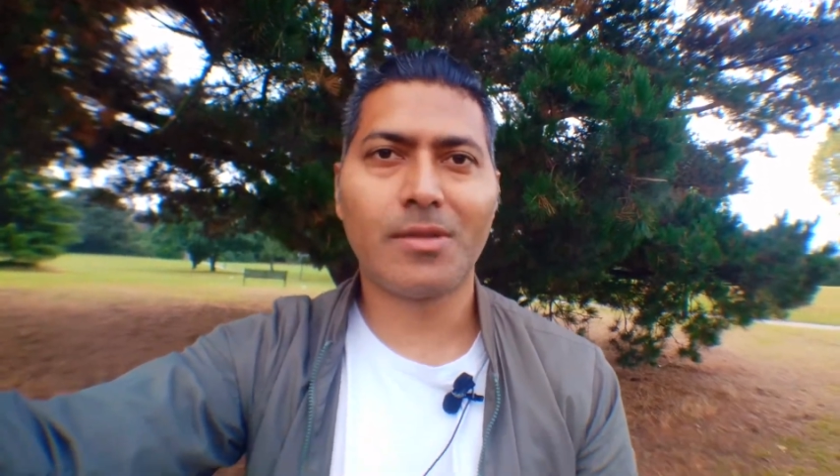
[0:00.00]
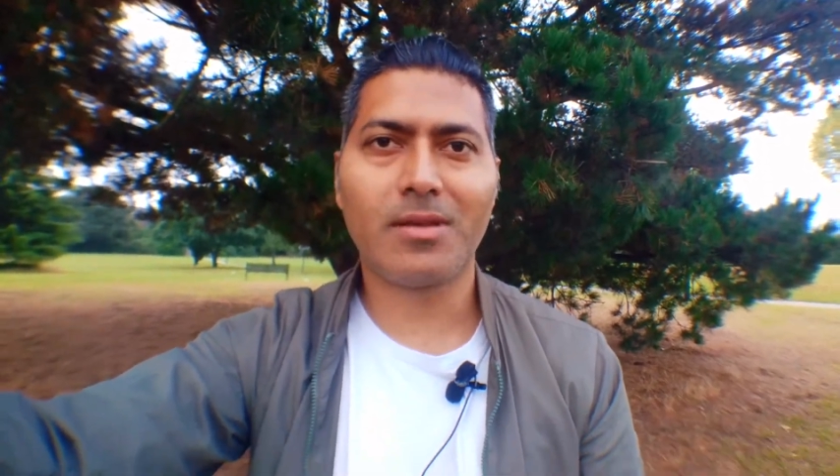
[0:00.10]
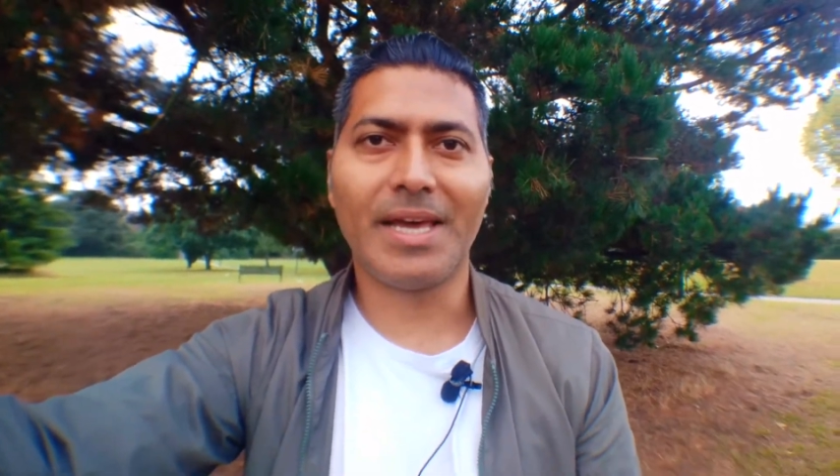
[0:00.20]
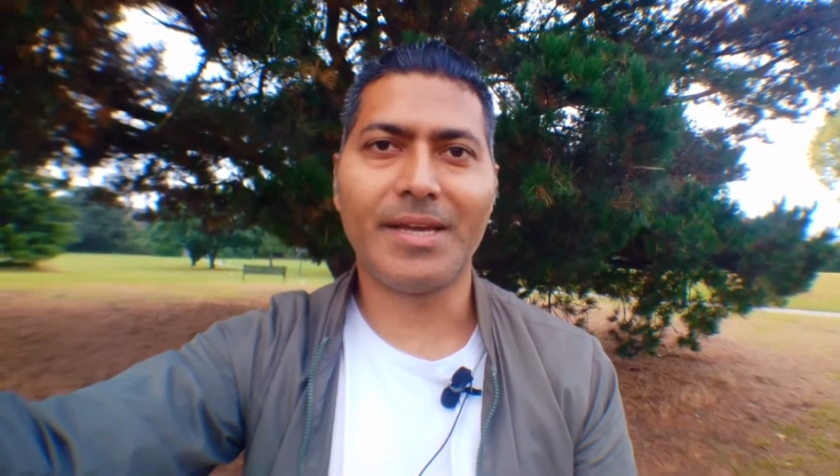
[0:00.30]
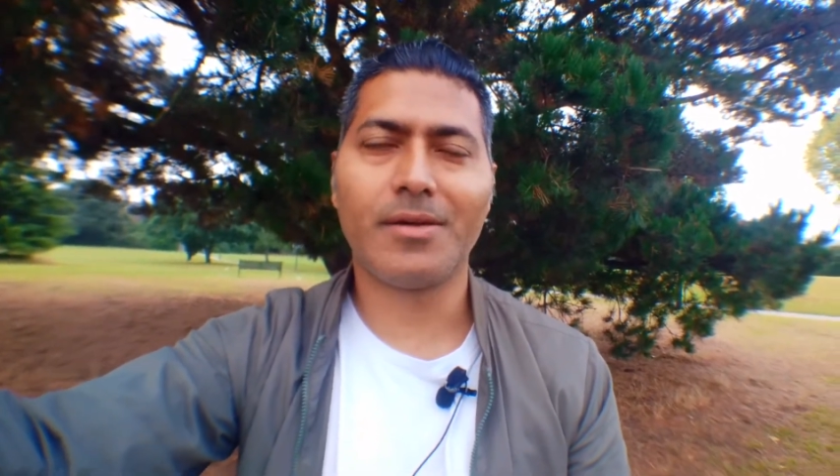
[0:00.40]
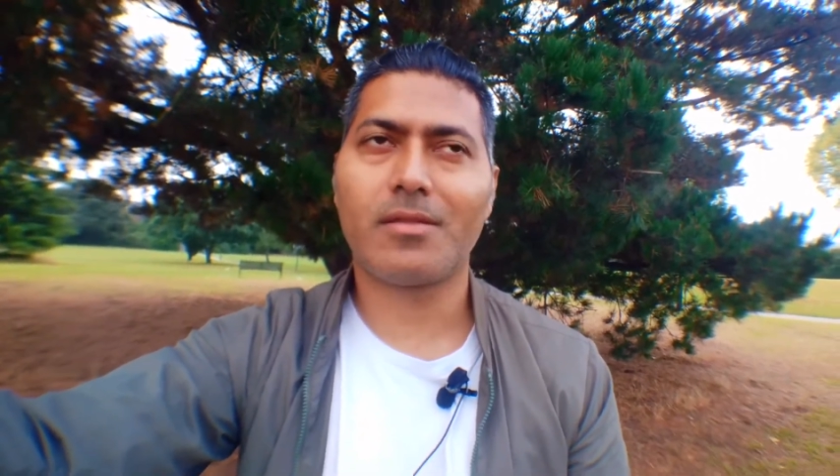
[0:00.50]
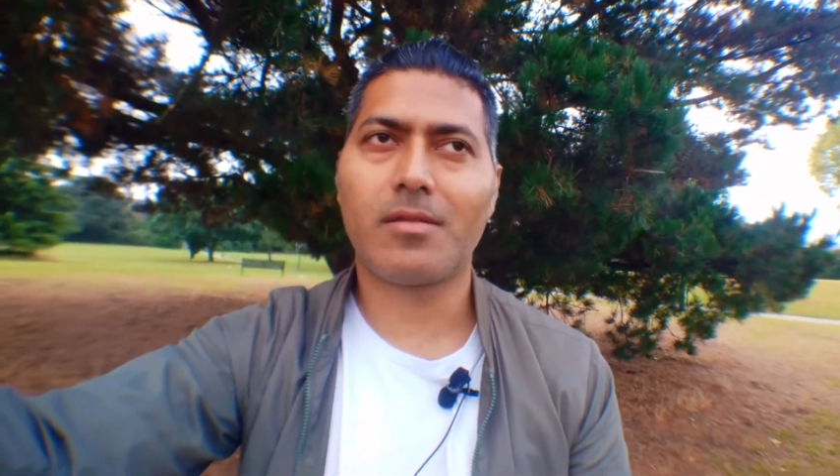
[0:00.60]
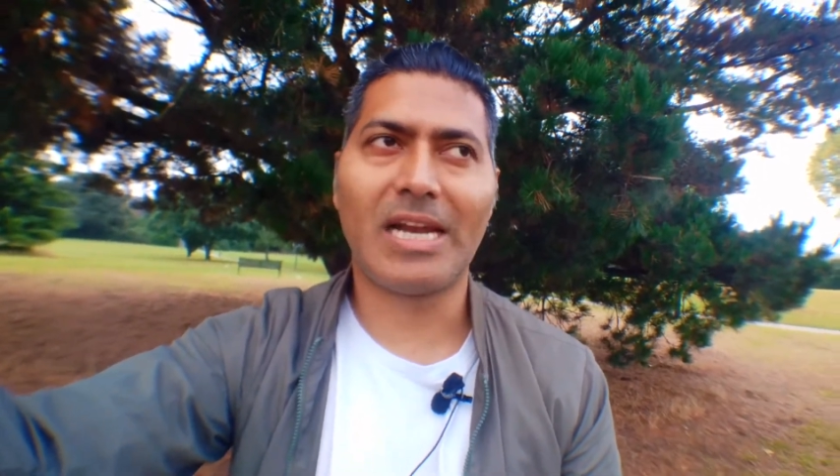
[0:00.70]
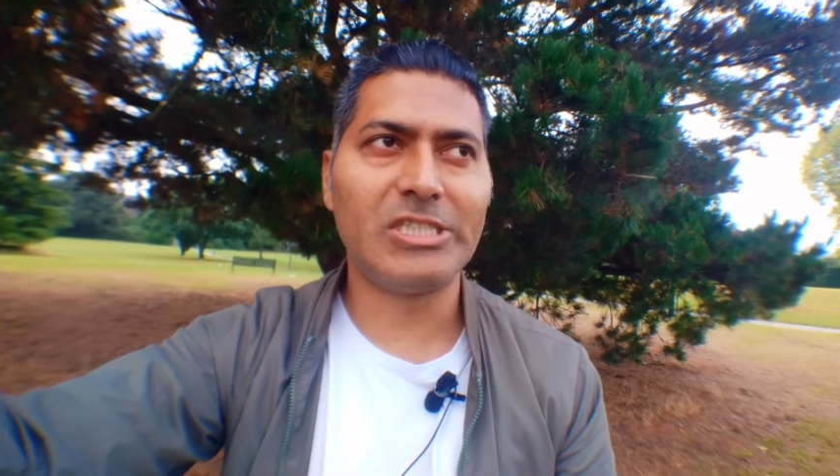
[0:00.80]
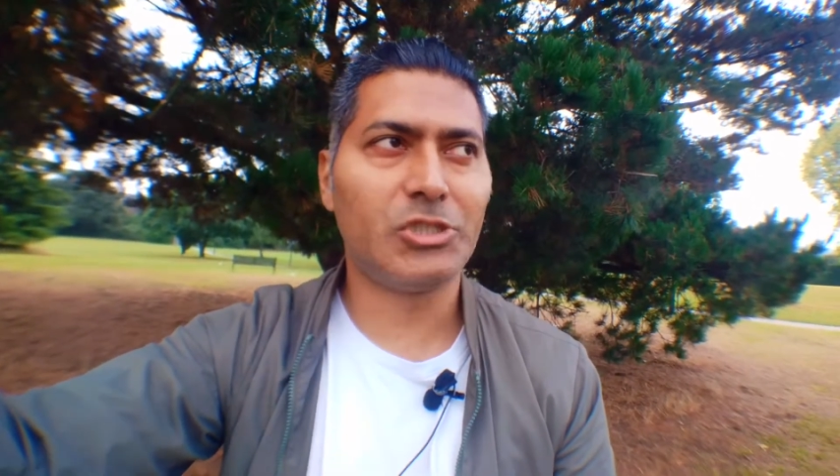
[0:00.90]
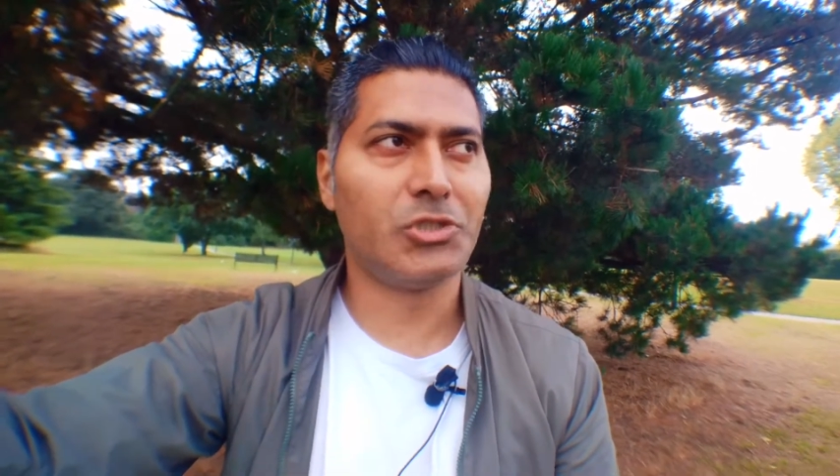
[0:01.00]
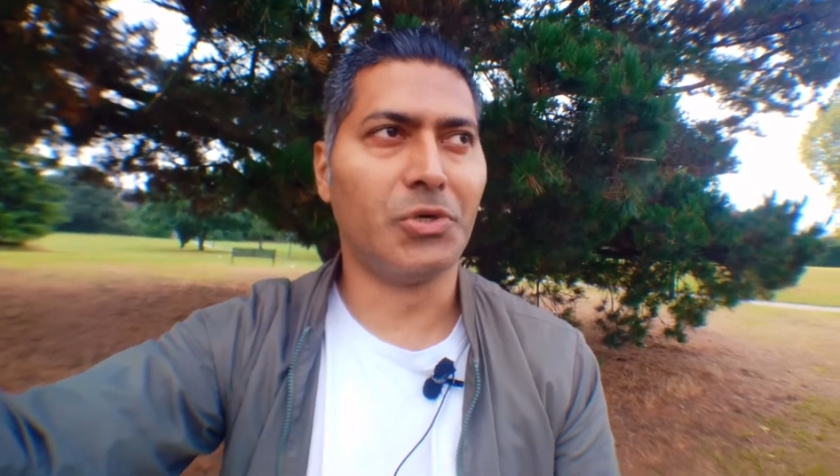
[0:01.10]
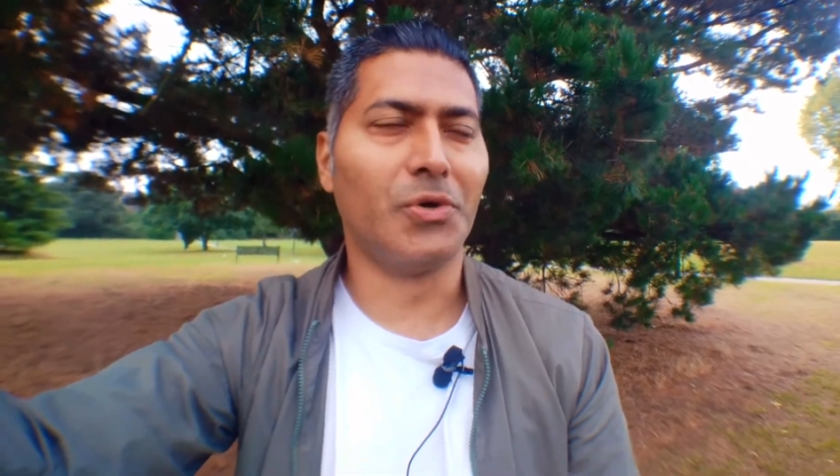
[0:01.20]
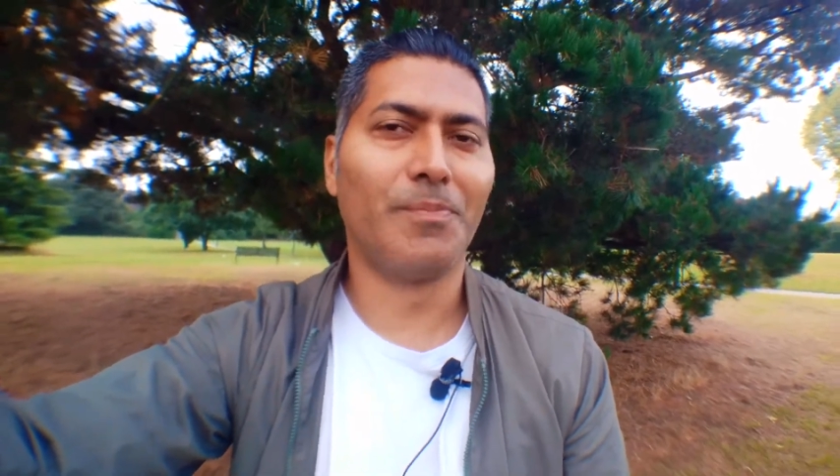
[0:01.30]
like slideshow,